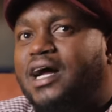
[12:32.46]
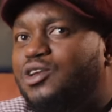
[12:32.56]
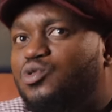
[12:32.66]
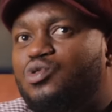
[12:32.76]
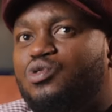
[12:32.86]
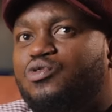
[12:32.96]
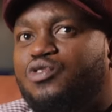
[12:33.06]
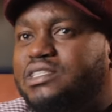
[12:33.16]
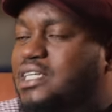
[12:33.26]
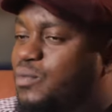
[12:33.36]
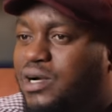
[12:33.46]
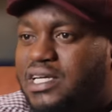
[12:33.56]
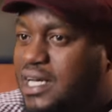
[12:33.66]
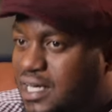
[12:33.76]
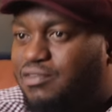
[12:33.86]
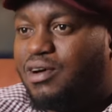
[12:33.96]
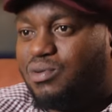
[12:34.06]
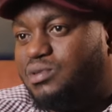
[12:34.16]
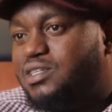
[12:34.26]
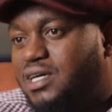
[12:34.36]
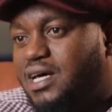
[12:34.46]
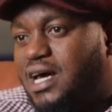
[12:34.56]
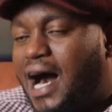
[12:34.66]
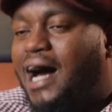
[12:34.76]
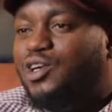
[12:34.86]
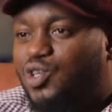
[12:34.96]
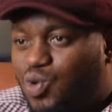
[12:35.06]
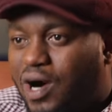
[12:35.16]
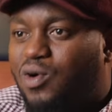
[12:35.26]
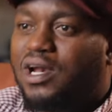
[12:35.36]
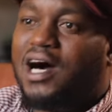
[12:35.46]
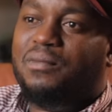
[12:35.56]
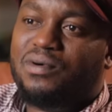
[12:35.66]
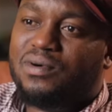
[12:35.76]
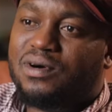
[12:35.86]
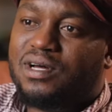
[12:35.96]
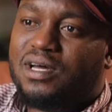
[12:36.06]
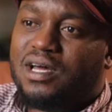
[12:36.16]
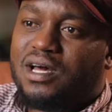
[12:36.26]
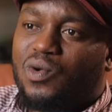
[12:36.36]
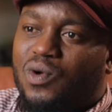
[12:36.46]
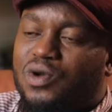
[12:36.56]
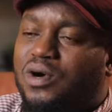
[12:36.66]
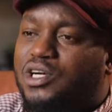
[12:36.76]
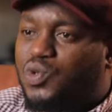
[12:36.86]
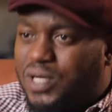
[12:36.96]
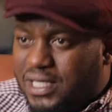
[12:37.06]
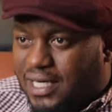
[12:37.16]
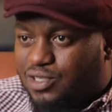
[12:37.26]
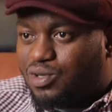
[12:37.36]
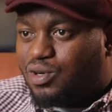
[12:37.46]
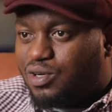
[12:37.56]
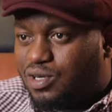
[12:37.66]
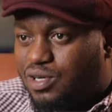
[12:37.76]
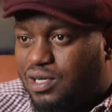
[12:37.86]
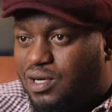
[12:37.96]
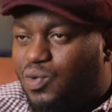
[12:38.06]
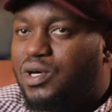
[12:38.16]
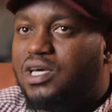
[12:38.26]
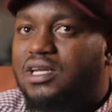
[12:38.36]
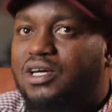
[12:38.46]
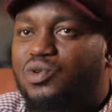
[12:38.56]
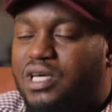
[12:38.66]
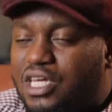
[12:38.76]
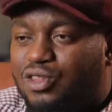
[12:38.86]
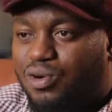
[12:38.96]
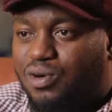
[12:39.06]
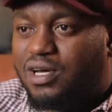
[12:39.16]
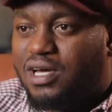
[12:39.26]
can you look for someone in River Road and do a collab? When we're doing that song, we inaitwa Hitho.